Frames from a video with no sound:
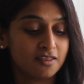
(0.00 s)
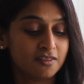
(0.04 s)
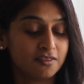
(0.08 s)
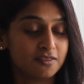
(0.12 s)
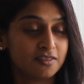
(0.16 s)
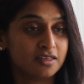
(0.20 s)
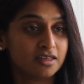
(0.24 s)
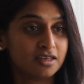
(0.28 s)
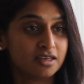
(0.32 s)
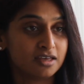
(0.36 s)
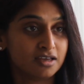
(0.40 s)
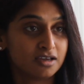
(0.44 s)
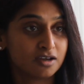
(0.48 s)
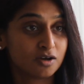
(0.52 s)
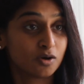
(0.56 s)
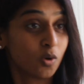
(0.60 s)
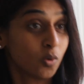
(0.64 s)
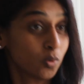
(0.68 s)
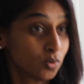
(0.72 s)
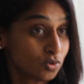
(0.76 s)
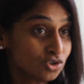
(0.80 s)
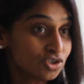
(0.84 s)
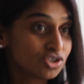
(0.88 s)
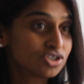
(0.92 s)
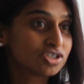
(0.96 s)
the
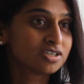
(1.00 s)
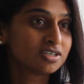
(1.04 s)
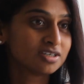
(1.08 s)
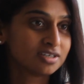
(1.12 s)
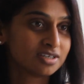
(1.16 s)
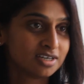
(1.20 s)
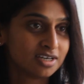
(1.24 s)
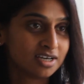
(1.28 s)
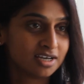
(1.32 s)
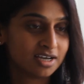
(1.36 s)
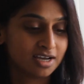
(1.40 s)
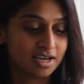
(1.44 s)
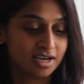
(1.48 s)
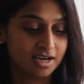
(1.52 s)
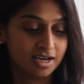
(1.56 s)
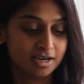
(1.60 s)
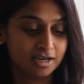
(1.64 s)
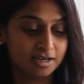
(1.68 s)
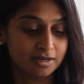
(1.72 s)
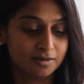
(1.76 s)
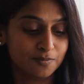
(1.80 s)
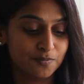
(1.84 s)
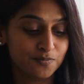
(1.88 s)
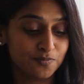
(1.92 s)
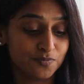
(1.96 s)
coach,
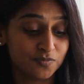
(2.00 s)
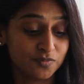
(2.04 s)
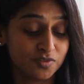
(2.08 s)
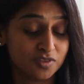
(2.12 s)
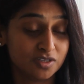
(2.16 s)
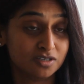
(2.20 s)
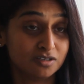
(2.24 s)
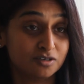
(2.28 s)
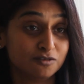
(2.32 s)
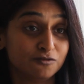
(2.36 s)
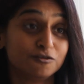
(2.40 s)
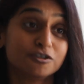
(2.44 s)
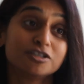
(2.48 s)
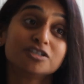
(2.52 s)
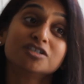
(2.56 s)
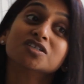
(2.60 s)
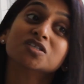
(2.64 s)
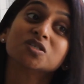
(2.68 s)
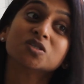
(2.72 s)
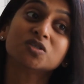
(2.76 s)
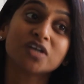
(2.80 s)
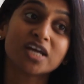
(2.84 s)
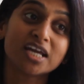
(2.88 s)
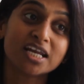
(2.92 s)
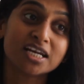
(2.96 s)
the
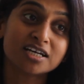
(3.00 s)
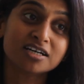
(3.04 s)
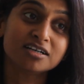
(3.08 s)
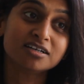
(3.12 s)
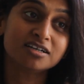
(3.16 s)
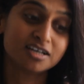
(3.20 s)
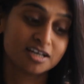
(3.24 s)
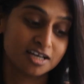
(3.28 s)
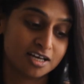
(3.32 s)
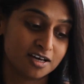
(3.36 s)
fitness trainer,